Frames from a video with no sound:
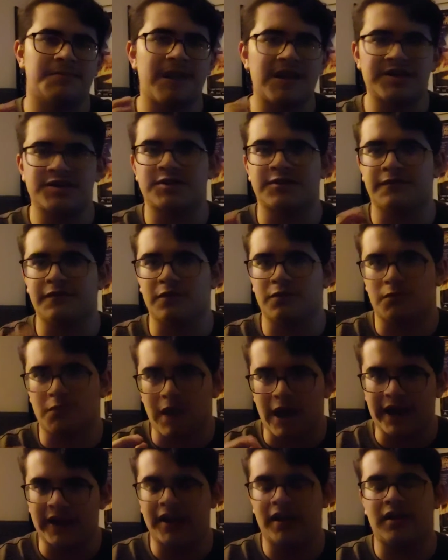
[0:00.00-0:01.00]
masterful
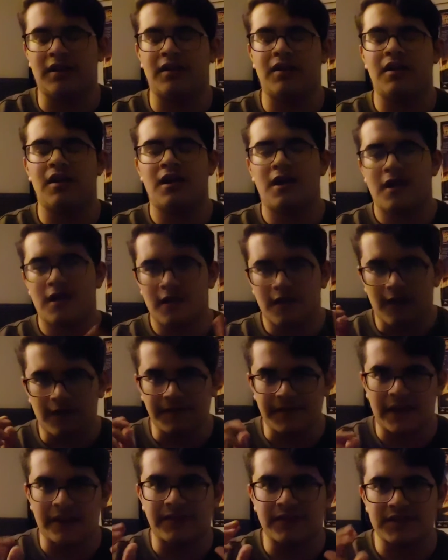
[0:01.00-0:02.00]
writing
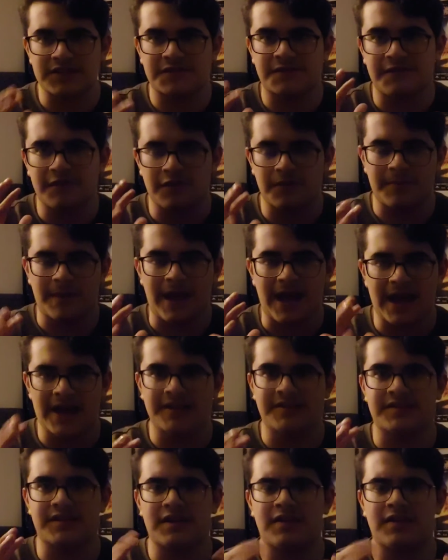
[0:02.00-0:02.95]
that this film has,